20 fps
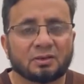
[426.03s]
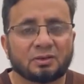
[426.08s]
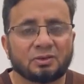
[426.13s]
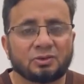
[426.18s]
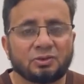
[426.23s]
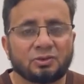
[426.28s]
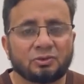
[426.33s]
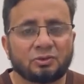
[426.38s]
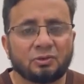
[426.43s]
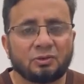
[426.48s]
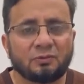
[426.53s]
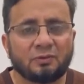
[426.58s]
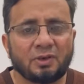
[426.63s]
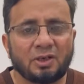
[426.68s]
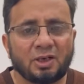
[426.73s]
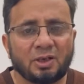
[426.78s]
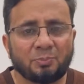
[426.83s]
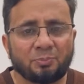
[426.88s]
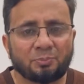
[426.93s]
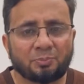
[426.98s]
You
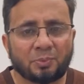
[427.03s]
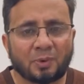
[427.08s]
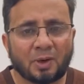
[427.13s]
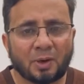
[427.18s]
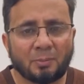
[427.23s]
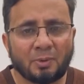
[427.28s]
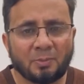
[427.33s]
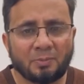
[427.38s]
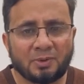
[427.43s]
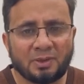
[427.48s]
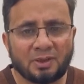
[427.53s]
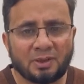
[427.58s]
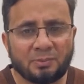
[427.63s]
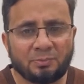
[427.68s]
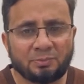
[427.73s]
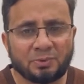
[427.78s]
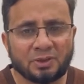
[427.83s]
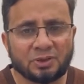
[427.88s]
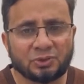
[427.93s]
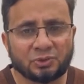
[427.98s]
will probably
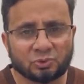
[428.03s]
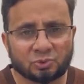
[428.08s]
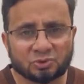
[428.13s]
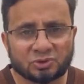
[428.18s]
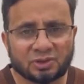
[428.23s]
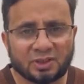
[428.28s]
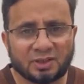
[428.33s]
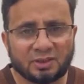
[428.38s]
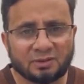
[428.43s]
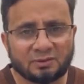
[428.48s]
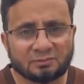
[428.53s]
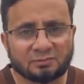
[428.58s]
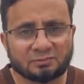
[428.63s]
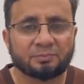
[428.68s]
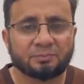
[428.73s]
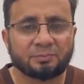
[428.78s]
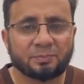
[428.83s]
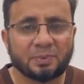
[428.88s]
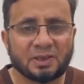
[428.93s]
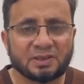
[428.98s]
be using
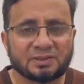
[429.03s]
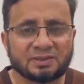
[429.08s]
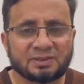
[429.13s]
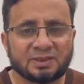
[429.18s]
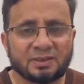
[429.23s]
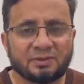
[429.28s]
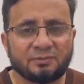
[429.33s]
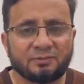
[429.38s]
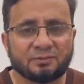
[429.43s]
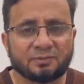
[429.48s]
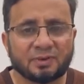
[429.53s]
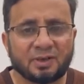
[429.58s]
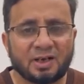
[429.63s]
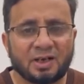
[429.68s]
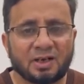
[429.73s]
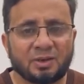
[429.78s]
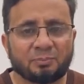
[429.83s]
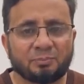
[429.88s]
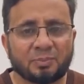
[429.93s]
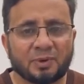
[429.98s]
passive
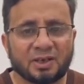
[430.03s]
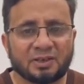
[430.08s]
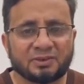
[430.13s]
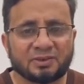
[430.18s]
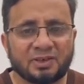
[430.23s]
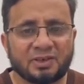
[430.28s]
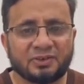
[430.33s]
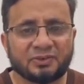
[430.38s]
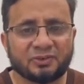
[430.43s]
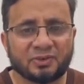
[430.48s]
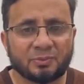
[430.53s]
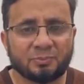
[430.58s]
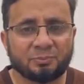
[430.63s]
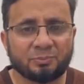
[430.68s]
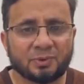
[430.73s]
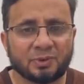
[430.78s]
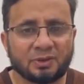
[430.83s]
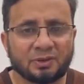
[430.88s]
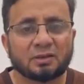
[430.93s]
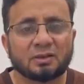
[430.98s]
and present
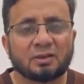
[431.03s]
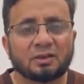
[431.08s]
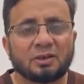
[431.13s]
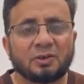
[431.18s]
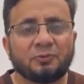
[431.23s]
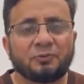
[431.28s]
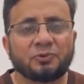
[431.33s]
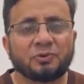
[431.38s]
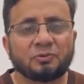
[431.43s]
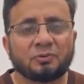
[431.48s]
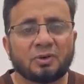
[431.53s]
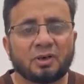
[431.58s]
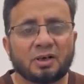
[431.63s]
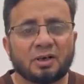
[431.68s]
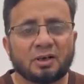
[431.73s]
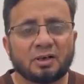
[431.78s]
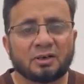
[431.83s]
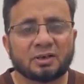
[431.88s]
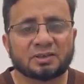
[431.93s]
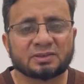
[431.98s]
simple if you
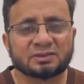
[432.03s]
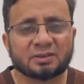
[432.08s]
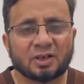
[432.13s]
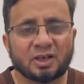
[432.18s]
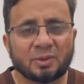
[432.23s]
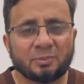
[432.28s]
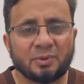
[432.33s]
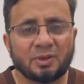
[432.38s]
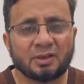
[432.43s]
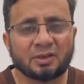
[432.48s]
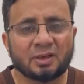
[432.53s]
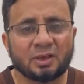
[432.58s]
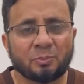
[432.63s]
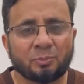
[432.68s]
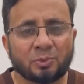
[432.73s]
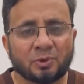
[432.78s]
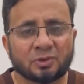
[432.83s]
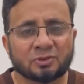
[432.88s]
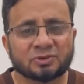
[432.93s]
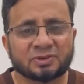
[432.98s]
are describing a
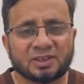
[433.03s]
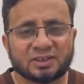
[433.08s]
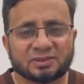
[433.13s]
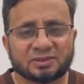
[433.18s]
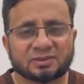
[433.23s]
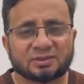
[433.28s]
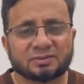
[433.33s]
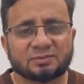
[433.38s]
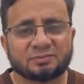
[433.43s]
process.